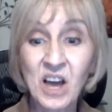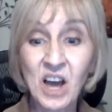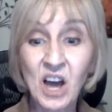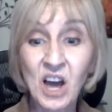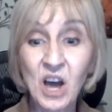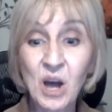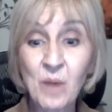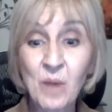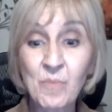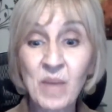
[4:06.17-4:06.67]

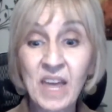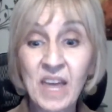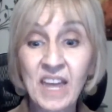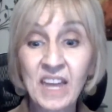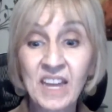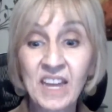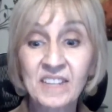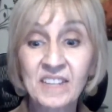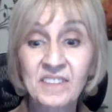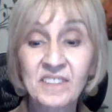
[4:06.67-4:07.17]

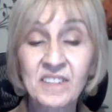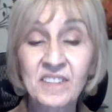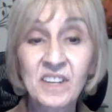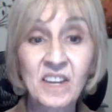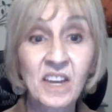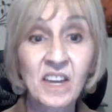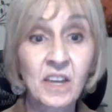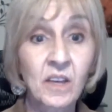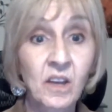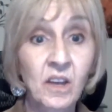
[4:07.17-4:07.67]
And
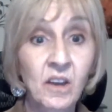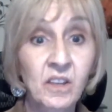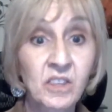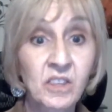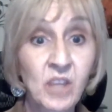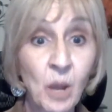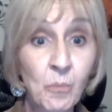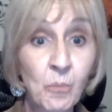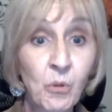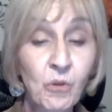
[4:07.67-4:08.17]

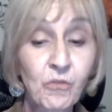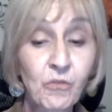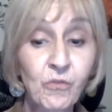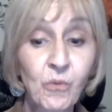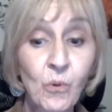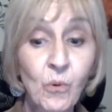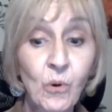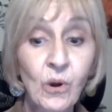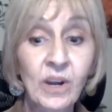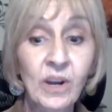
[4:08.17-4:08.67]
number
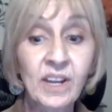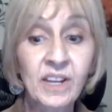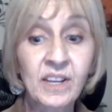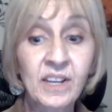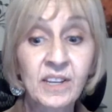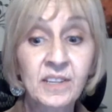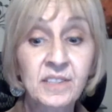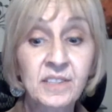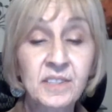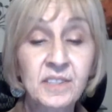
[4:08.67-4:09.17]
four
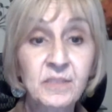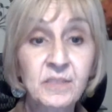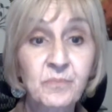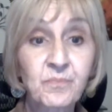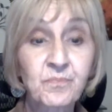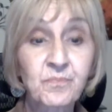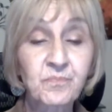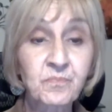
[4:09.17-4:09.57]
is